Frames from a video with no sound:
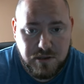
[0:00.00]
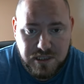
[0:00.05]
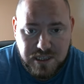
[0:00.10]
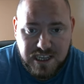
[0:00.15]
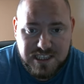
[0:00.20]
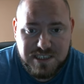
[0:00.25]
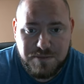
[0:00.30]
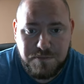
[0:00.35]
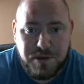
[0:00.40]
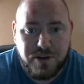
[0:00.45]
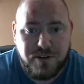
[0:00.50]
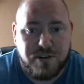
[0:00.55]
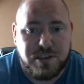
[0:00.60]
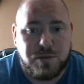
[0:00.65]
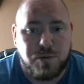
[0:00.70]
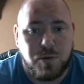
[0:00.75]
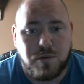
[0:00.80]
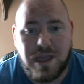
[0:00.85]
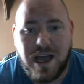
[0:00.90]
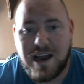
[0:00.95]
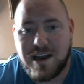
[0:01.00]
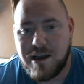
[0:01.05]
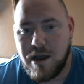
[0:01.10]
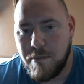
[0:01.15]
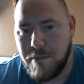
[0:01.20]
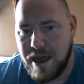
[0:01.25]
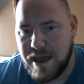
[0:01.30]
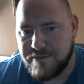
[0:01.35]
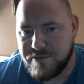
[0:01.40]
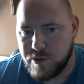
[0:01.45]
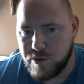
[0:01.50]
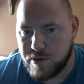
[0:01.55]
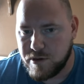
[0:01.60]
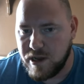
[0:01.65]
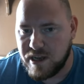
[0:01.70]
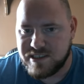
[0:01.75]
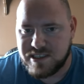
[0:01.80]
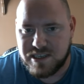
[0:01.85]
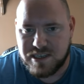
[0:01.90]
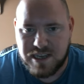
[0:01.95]
dead spirits will not come after
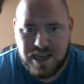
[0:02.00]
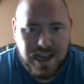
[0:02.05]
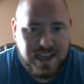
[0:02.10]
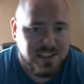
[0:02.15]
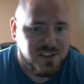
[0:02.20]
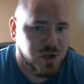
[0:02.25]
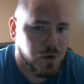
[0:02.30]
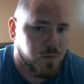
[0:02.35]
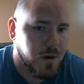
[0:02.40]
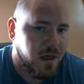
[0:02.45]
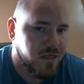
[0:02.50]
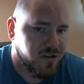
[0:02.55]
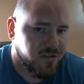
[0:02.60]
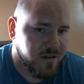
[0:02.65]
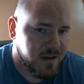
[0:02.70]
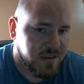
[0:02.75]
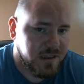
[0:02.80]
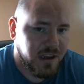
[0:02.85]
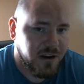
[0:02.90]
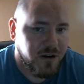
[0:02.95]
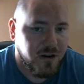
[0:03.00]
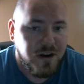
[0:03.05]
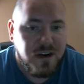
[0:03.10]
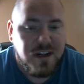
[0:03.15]
Guts and Casca while they're in there.